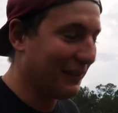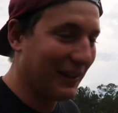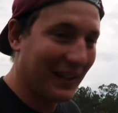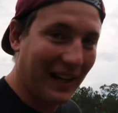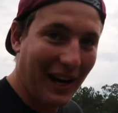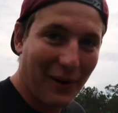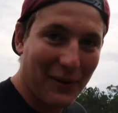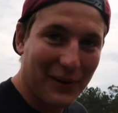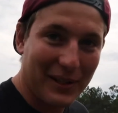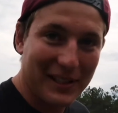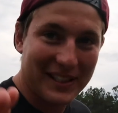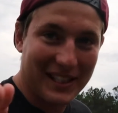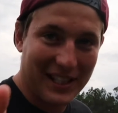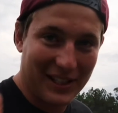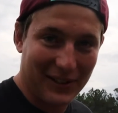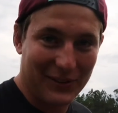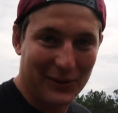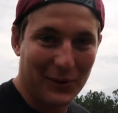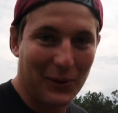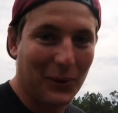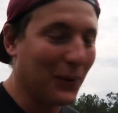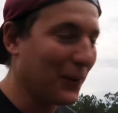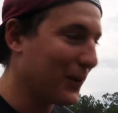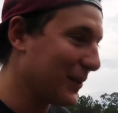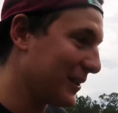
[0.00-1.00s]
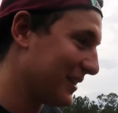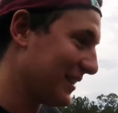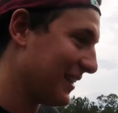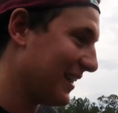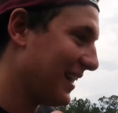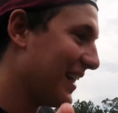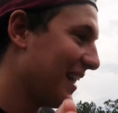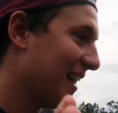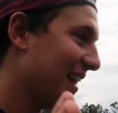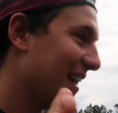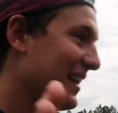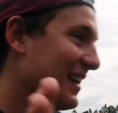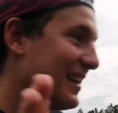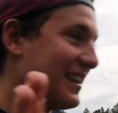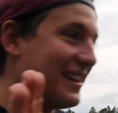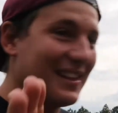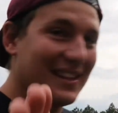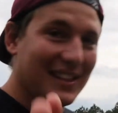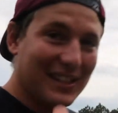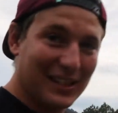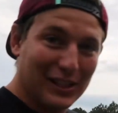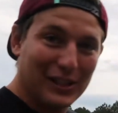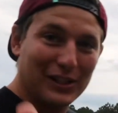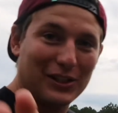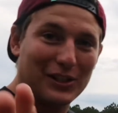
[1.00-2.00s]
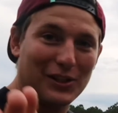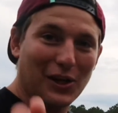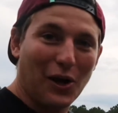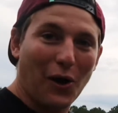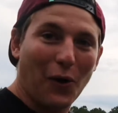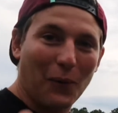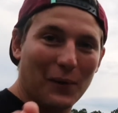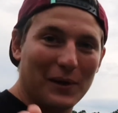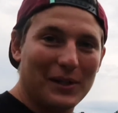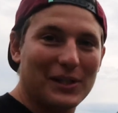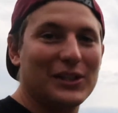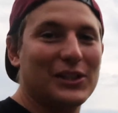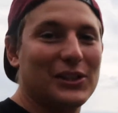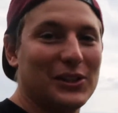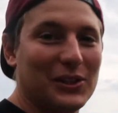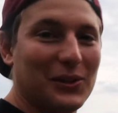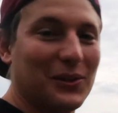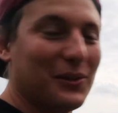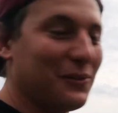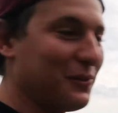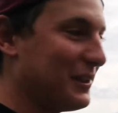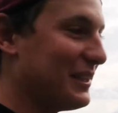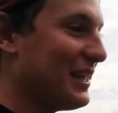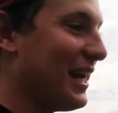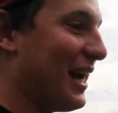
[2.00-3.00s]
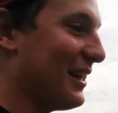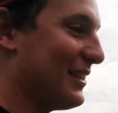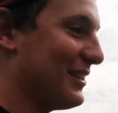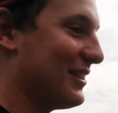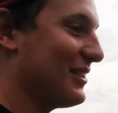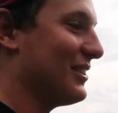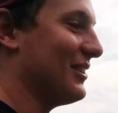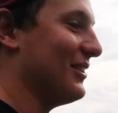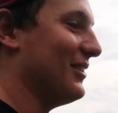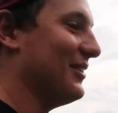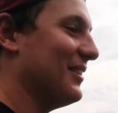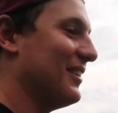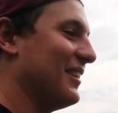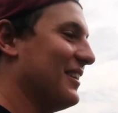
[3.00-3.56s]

Like I would have killed a horse. You know when to shoot and when not to shoot.